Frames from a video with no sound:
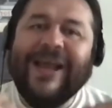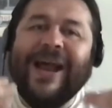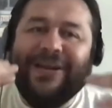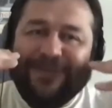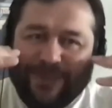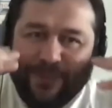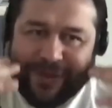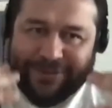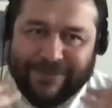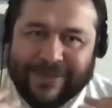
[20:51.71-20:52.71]
are two
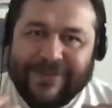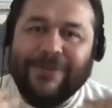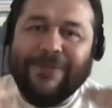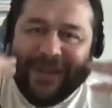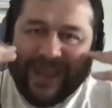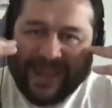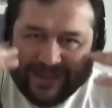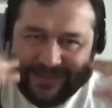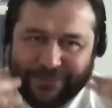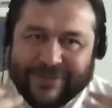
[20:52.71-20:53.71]
ways to be
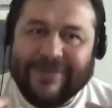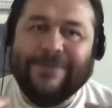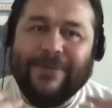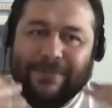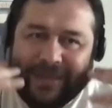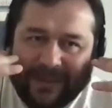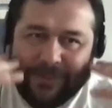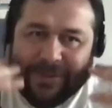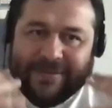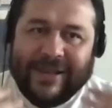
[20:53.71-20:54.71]
suffocated, which is for me
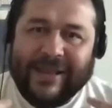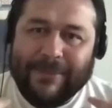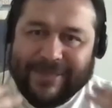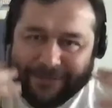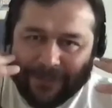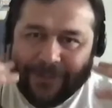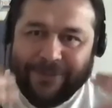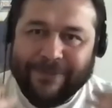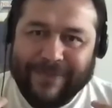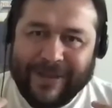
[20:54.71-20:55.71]
was like a metaphor
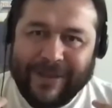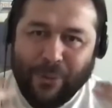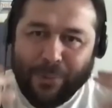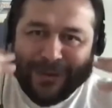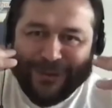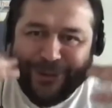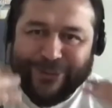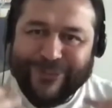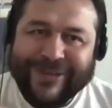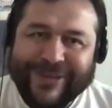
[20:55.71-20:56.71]
of being a woman, you
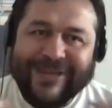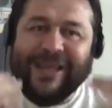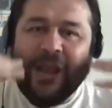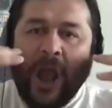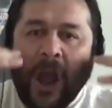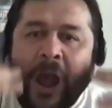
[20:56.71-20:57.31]
know, like